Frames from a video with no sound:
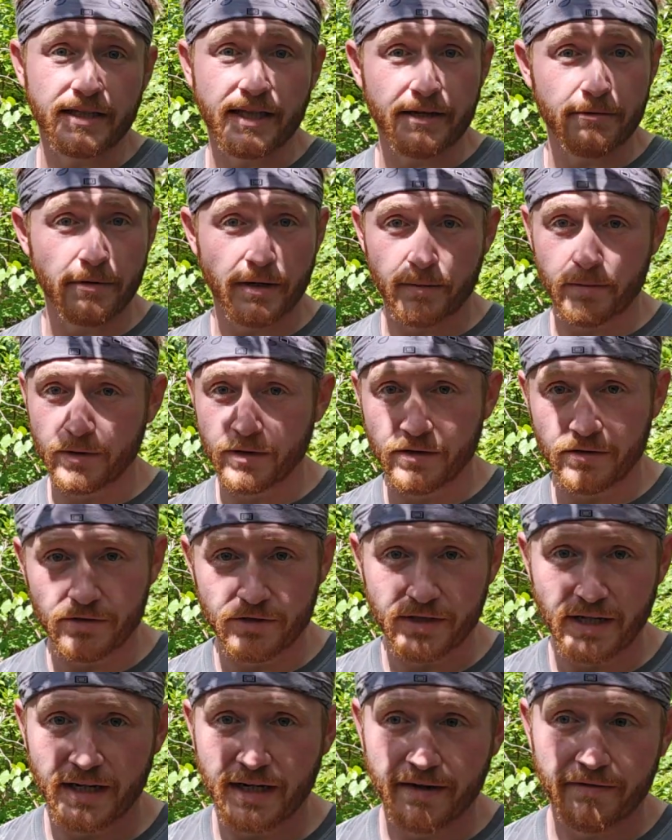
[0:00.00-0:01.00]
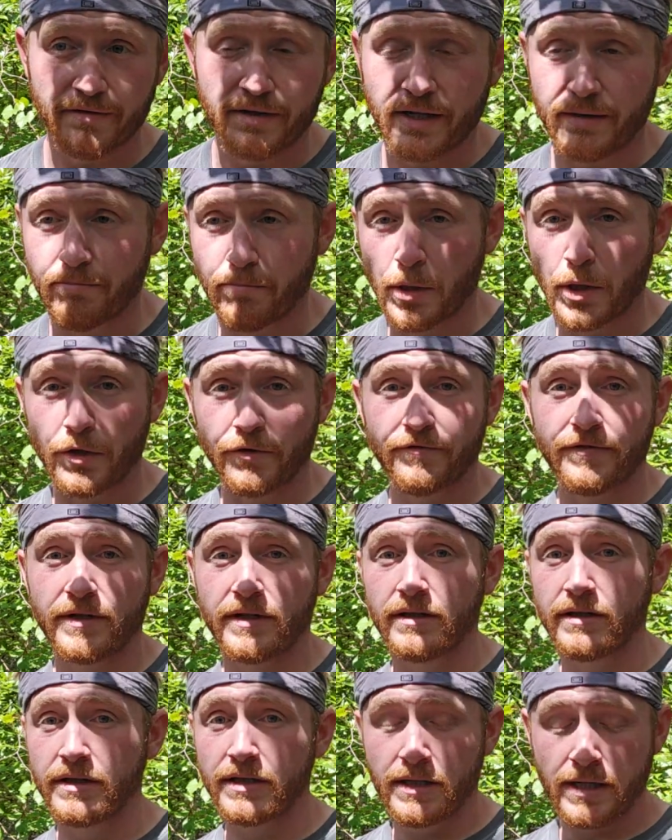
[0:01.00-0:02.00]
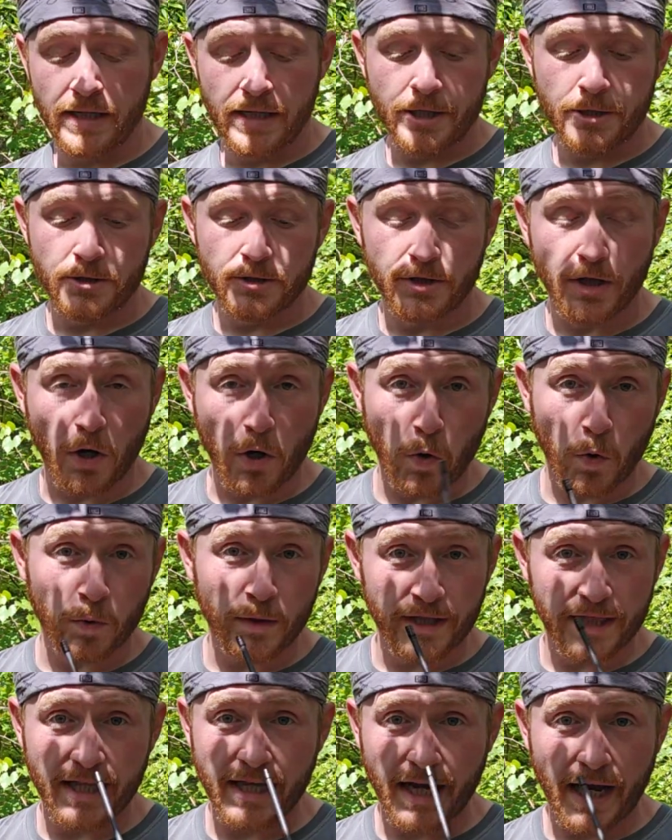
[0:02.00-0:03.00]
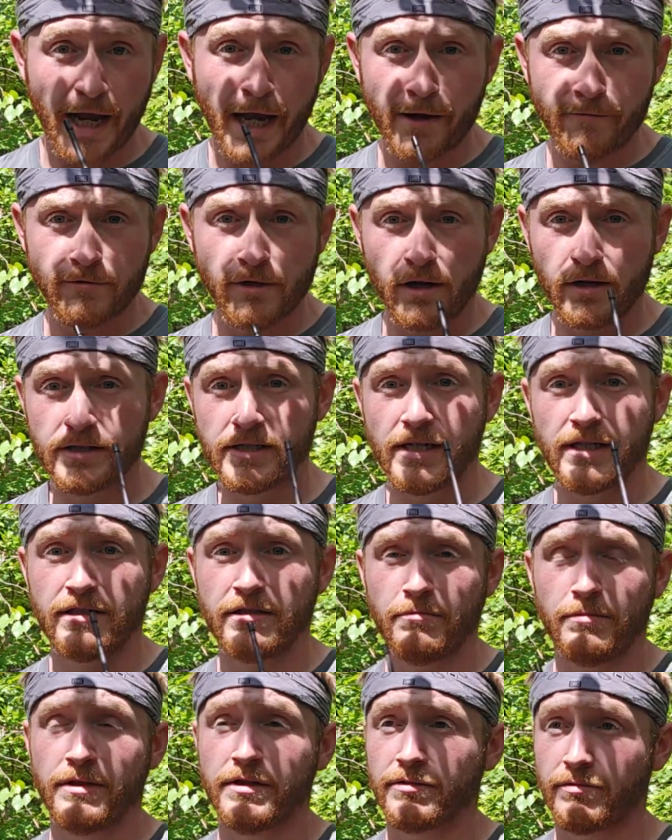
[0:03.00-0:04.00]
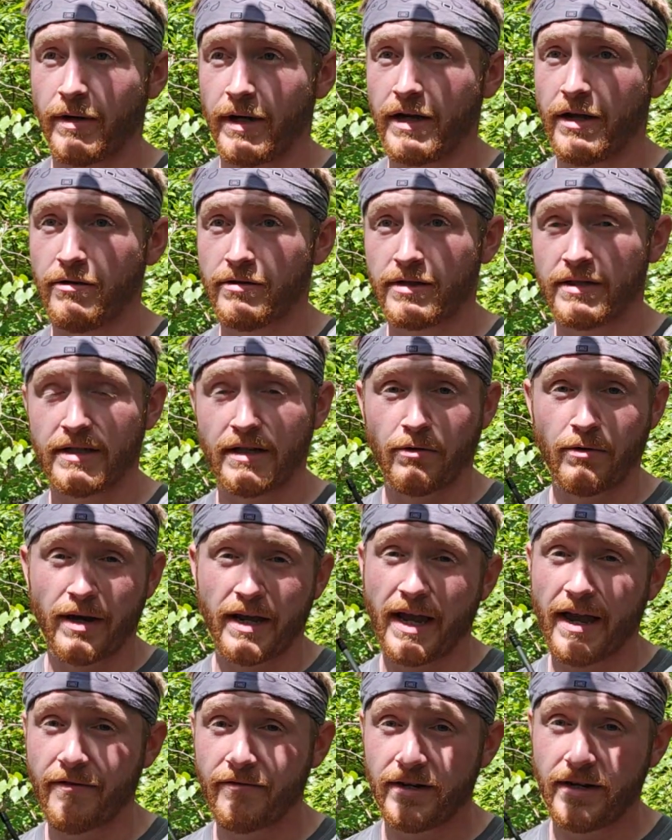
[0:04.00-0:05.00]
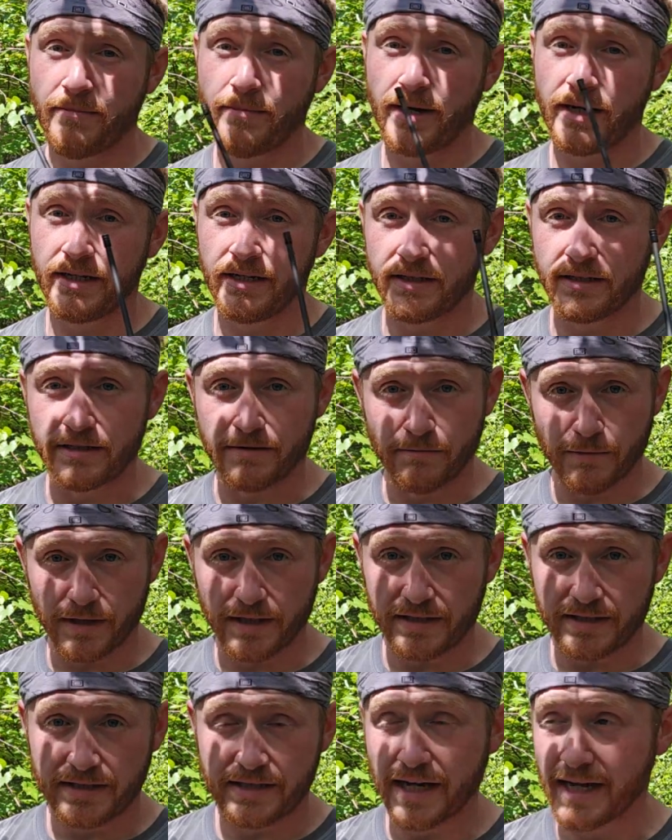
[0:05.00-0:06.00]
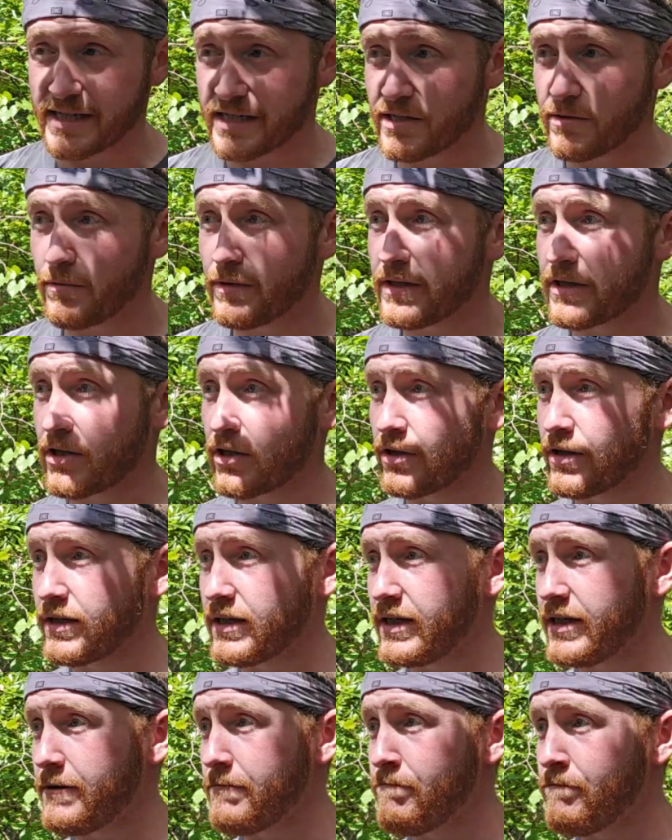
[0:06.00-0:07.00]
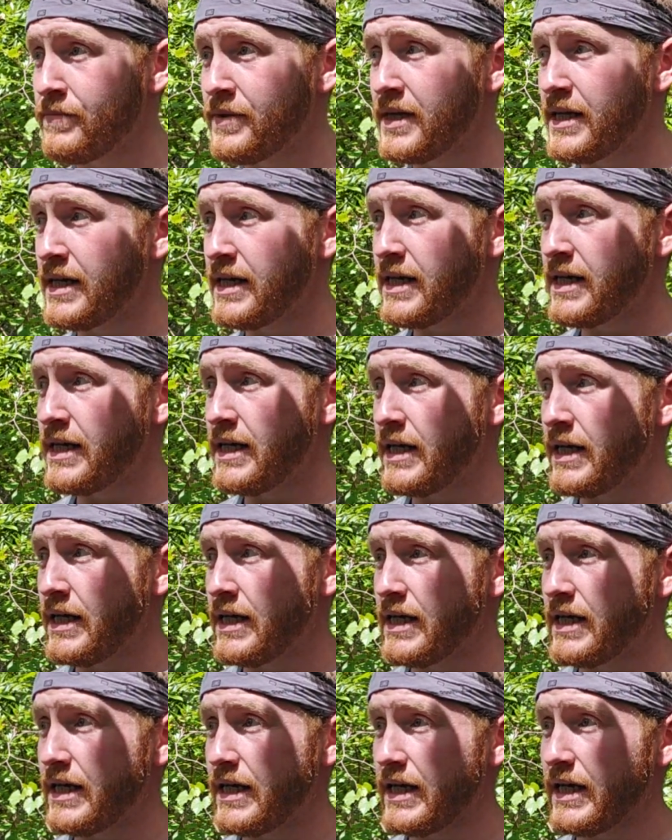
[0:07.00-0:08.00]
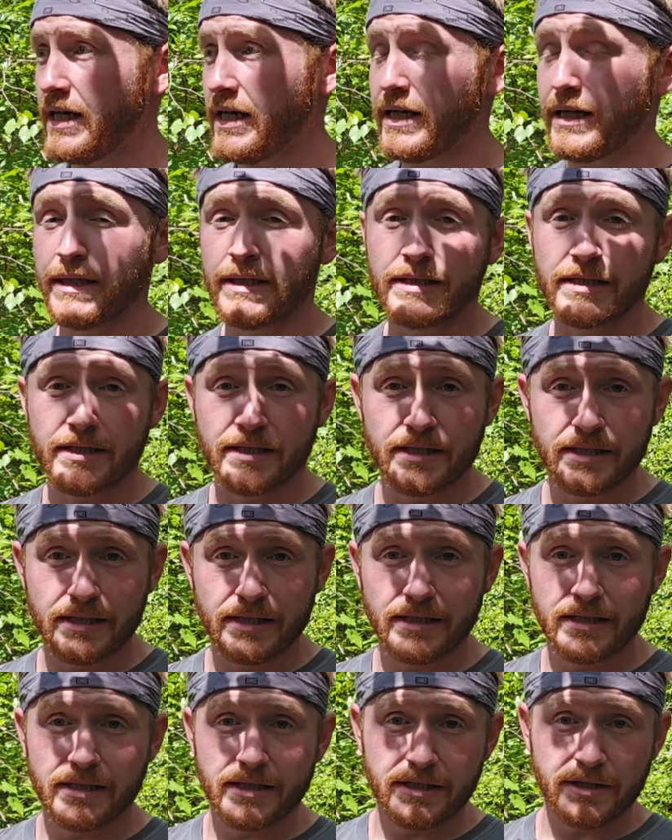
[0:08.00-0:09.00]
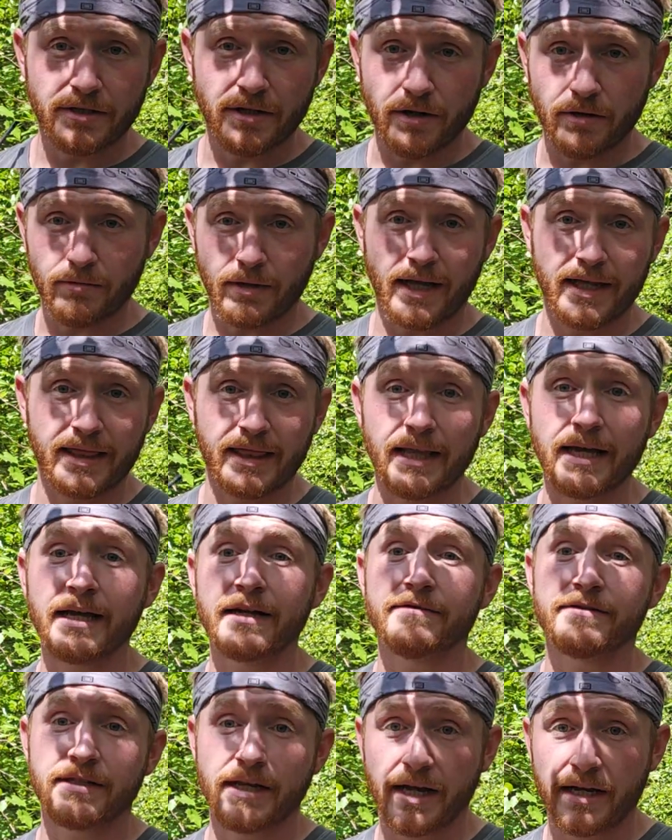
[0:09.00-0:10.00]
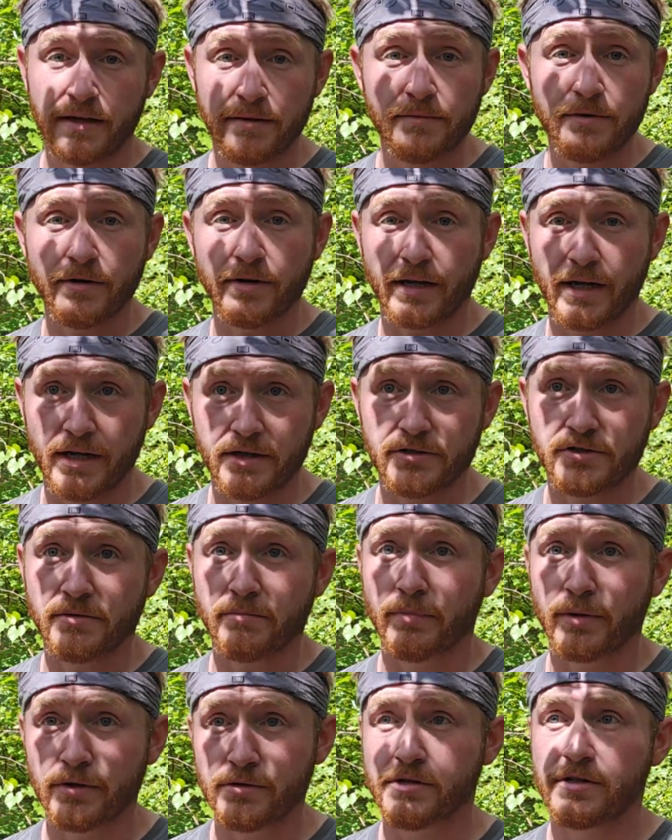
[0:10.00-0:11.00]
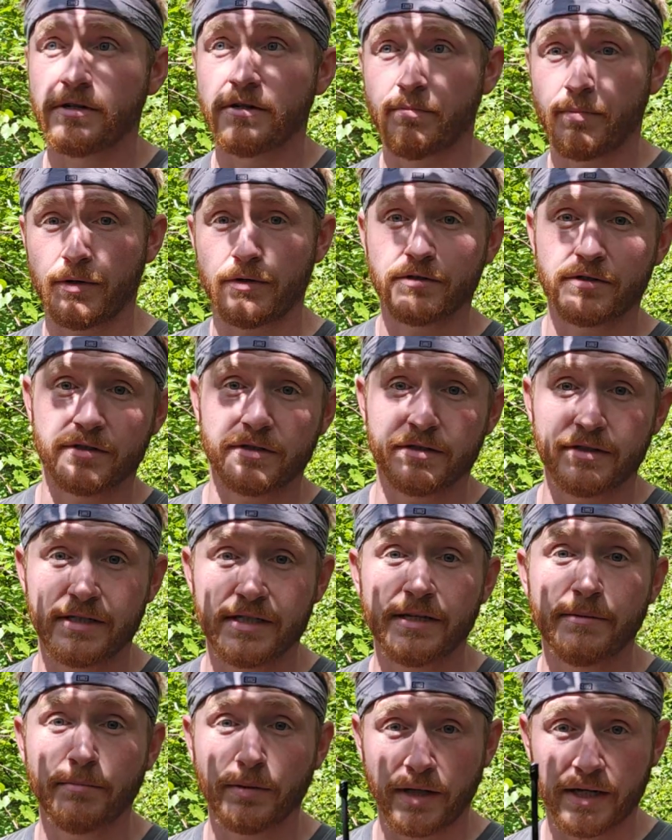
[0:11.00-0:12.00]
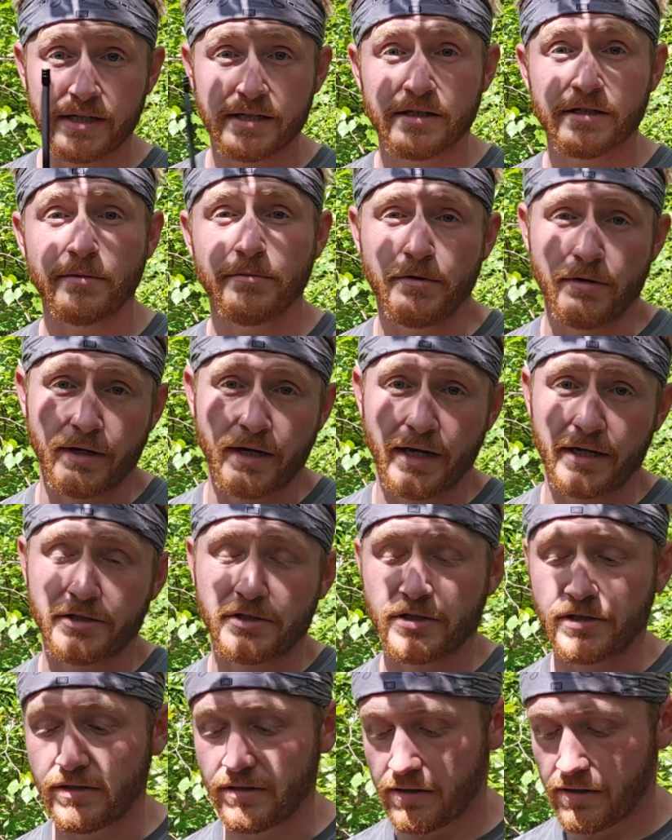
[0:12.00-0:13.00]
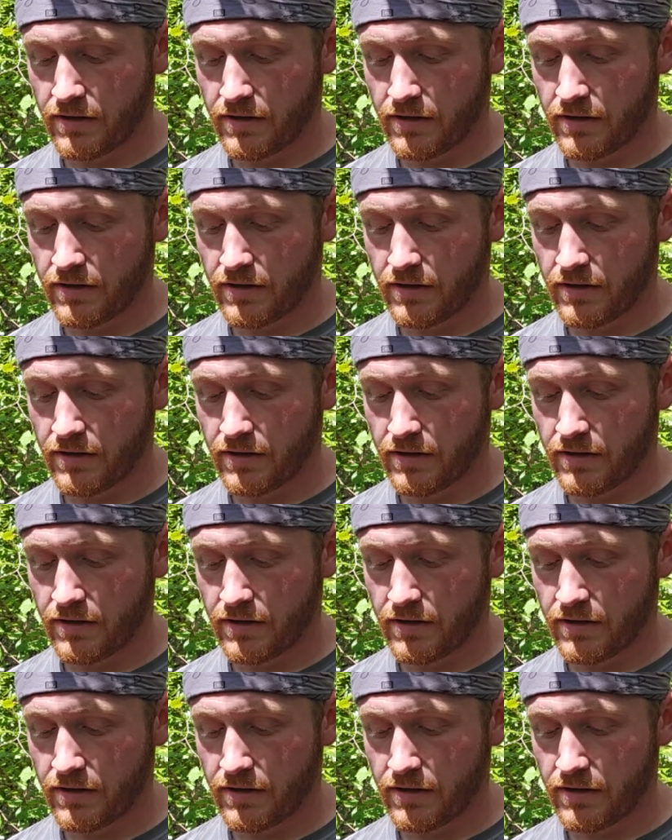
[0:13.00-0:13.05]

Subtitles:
They were able to understand everything perfectly. The only thing I have not tested with this radio is because I don't have anybody to really test it with currently, is, you know, like line of sight communication, person to person, simplex communication.